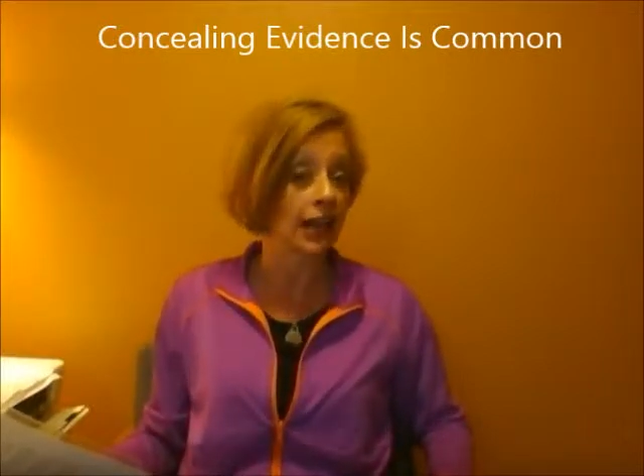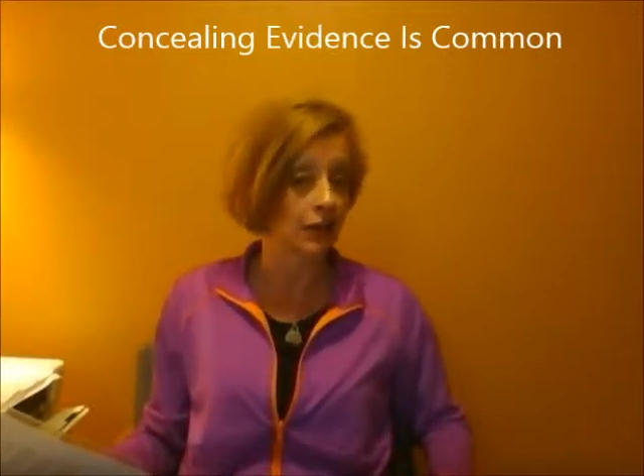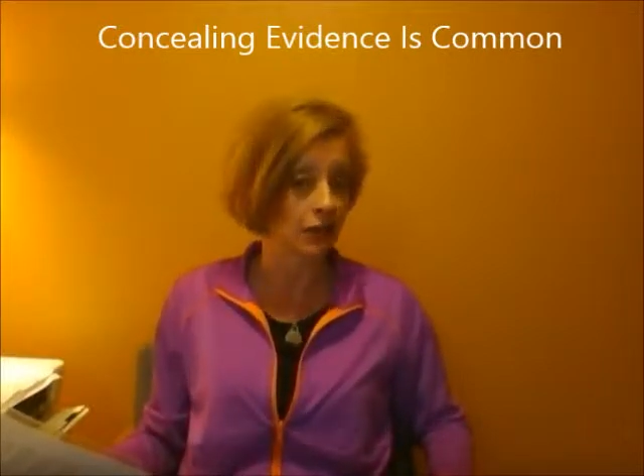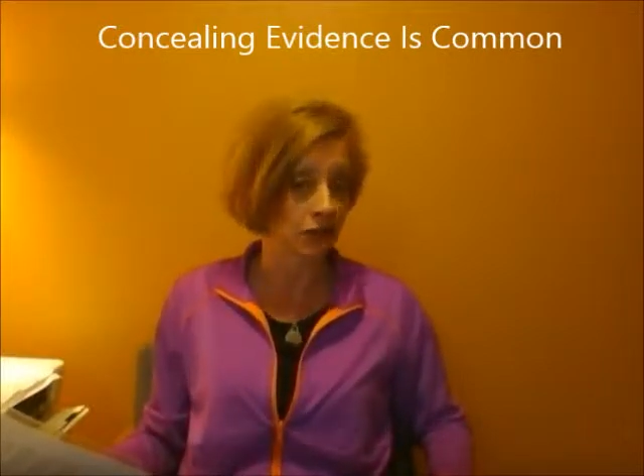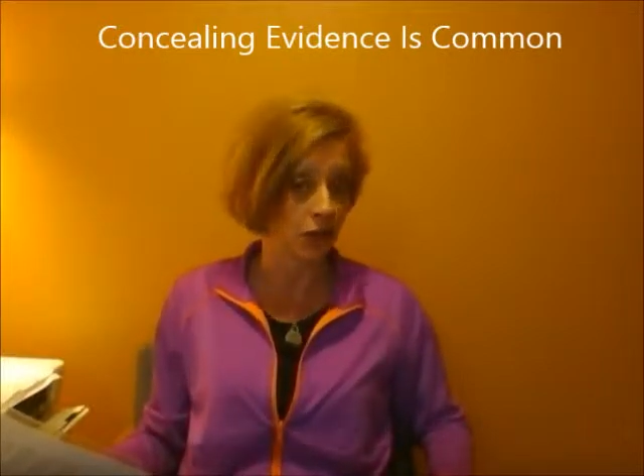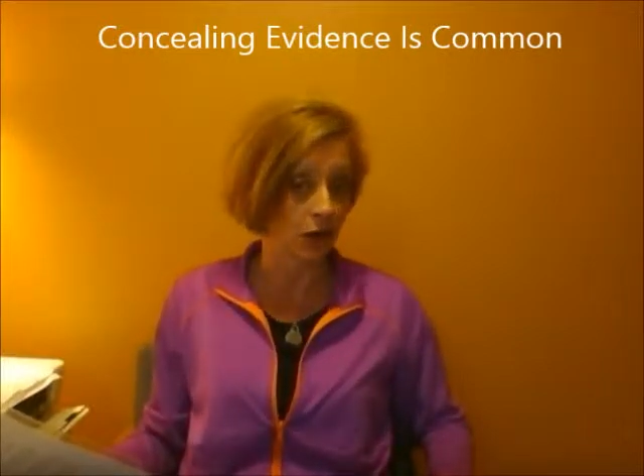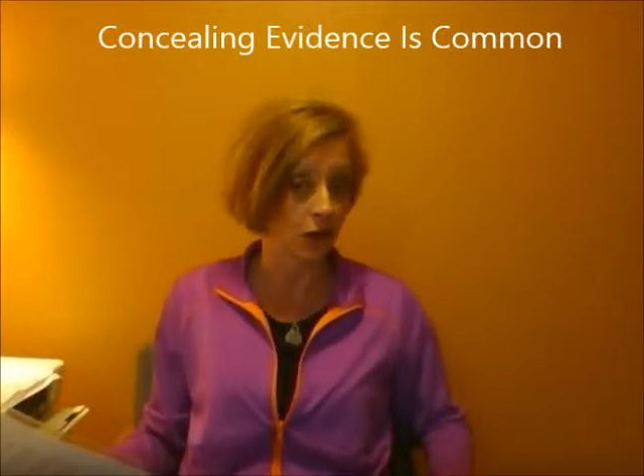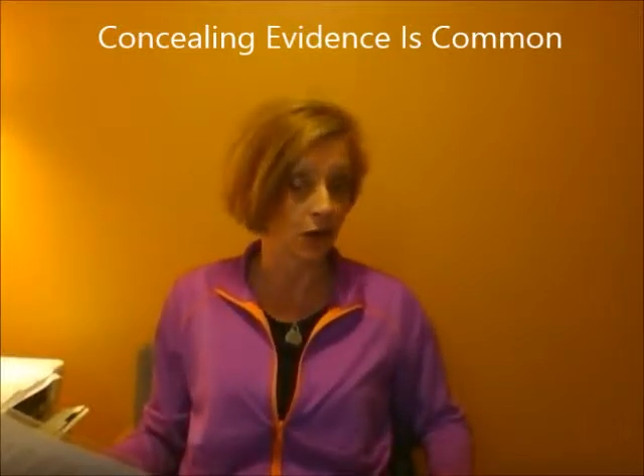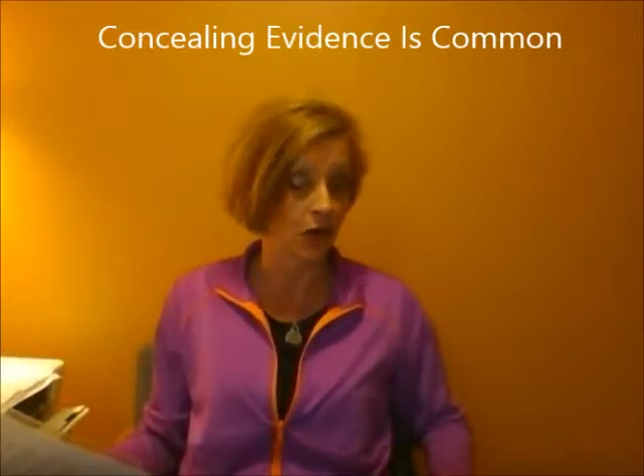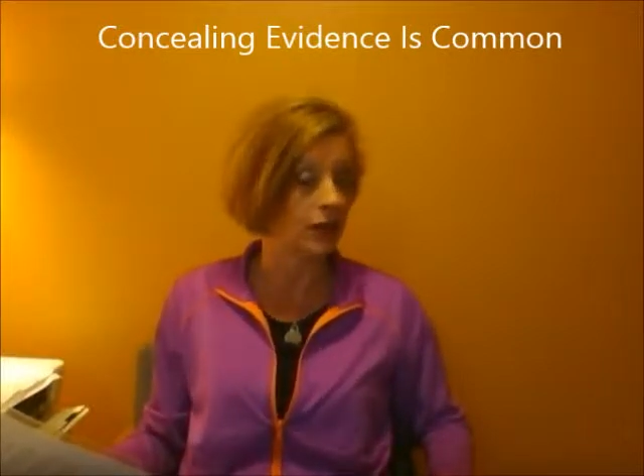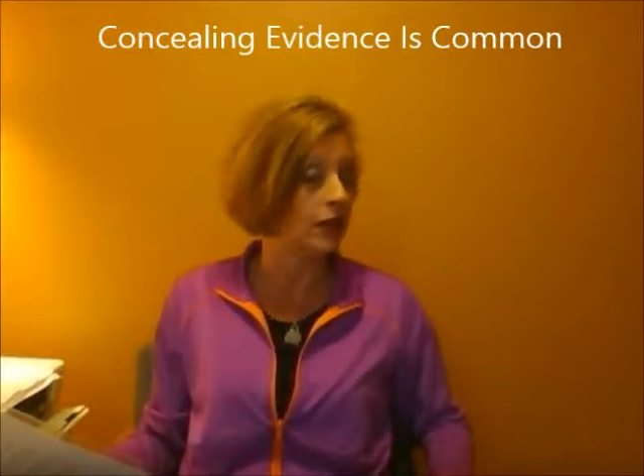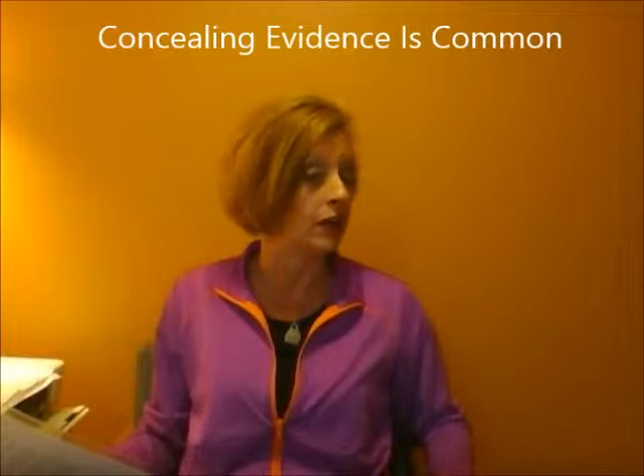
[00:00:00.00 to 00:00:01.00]
Arizona,
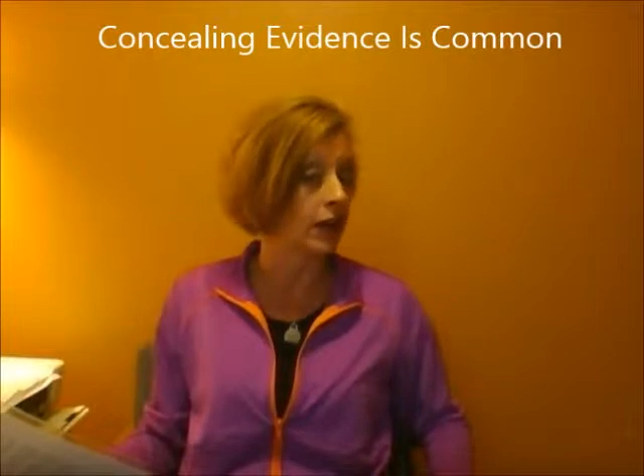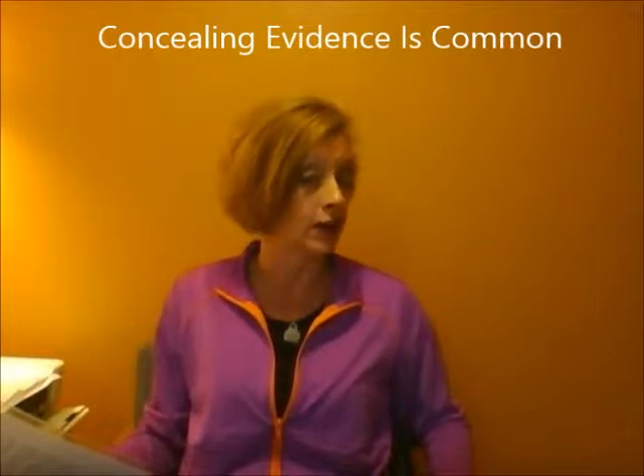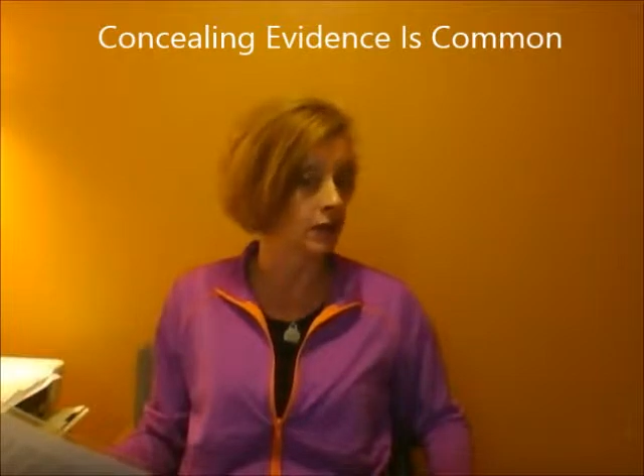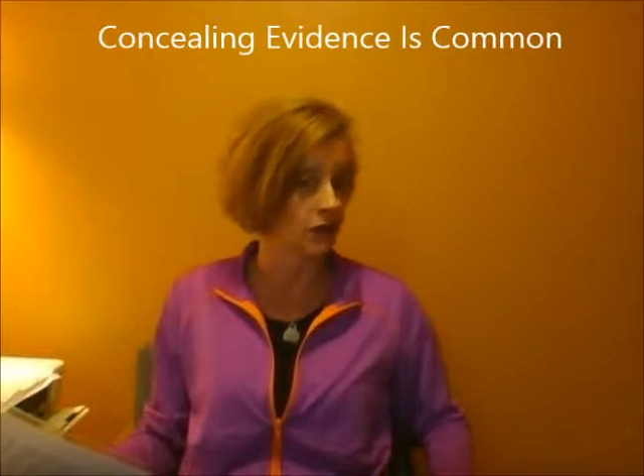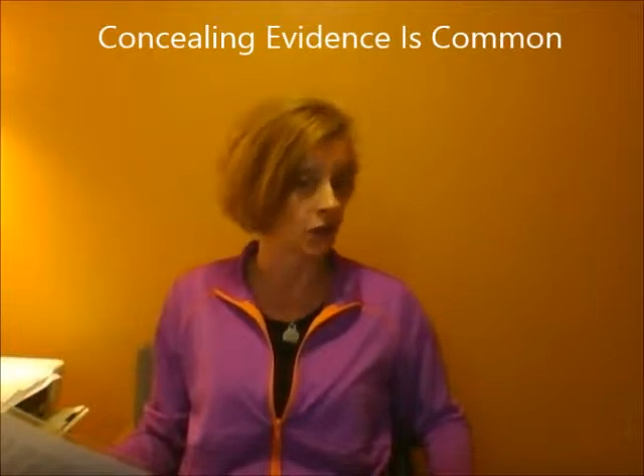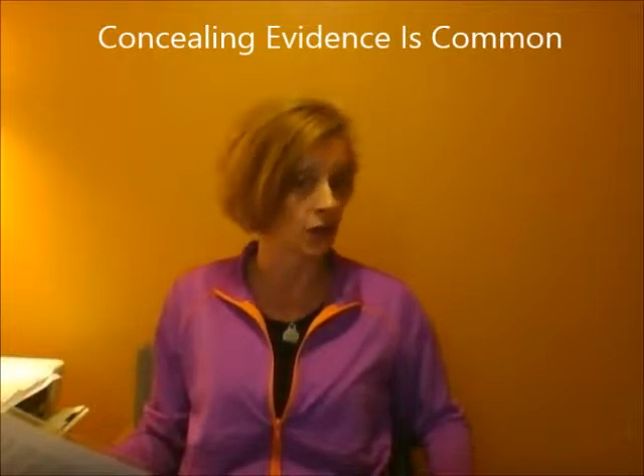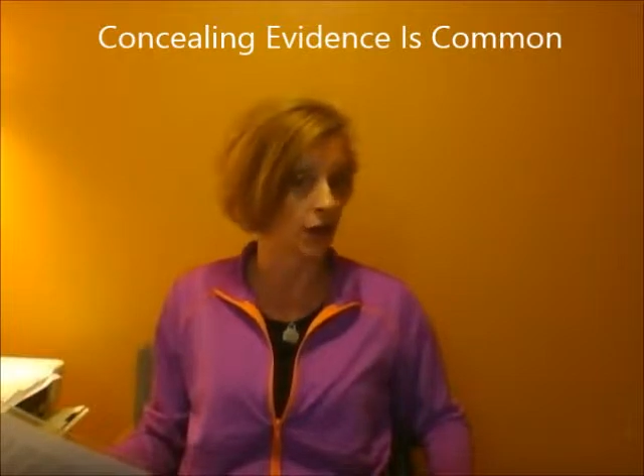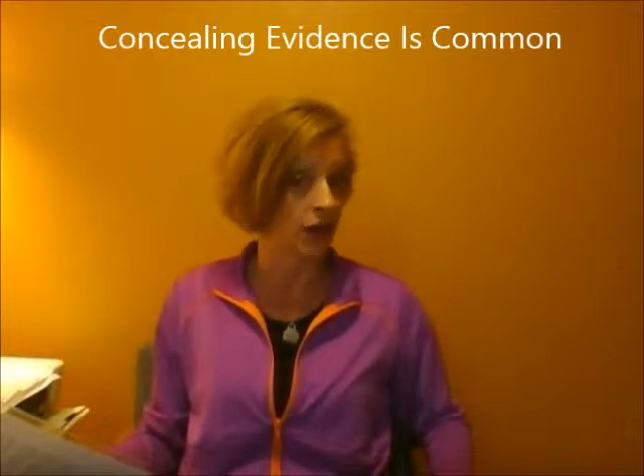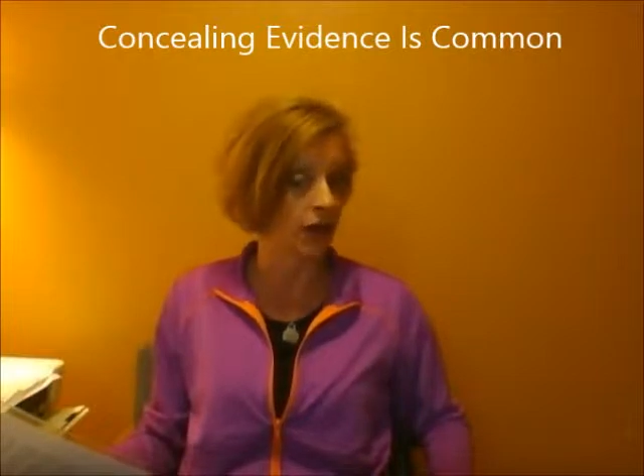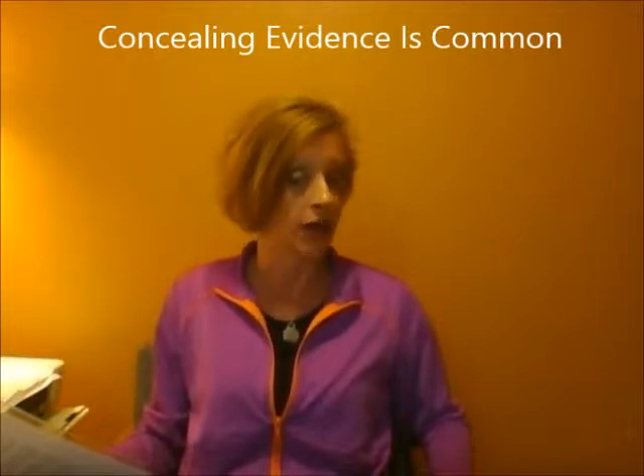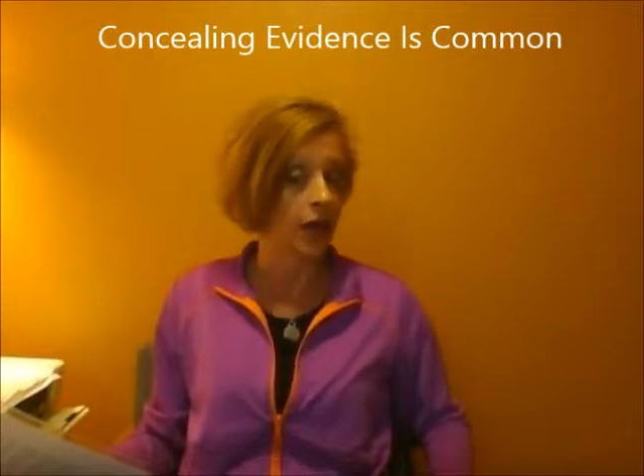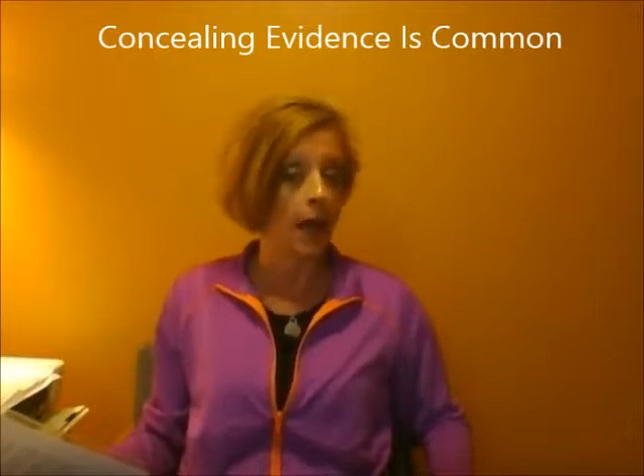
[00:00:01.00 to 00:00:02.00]
Goodyear,
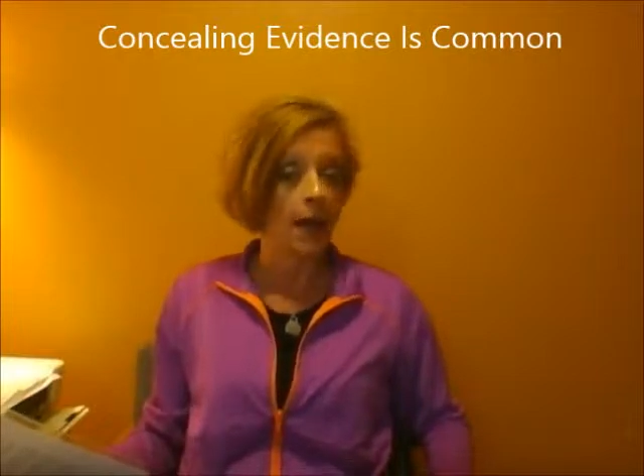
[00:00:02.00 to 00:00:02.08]
Arizona,